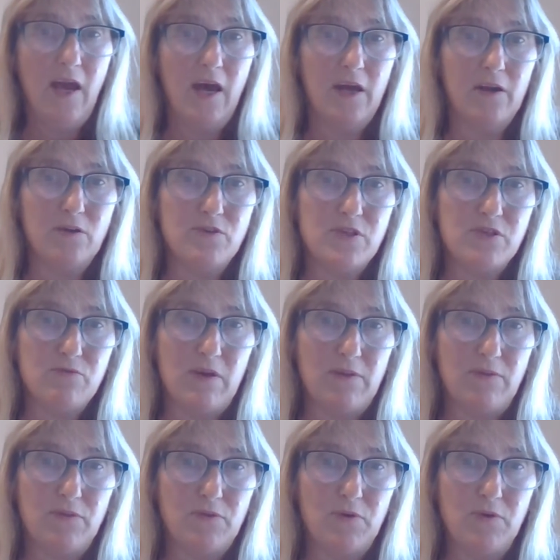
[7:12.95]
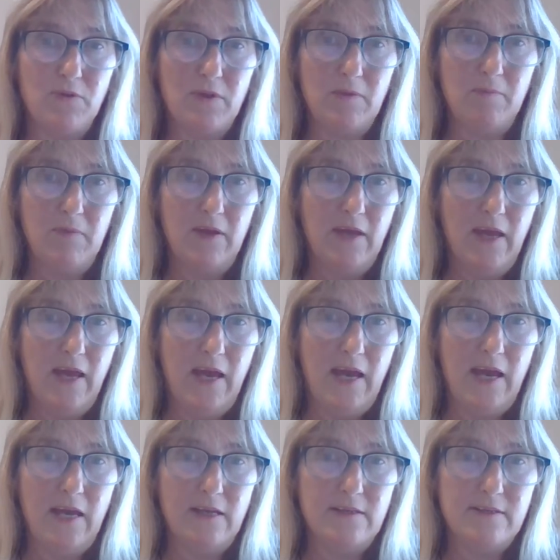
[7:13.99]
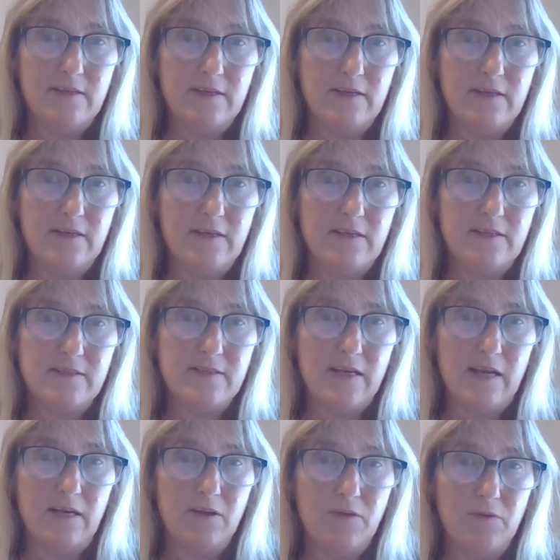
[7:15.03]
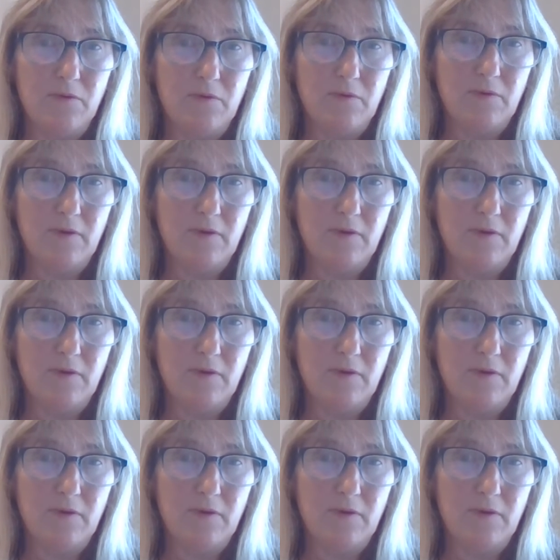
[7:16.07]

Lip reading: And I'll just run through them and tell you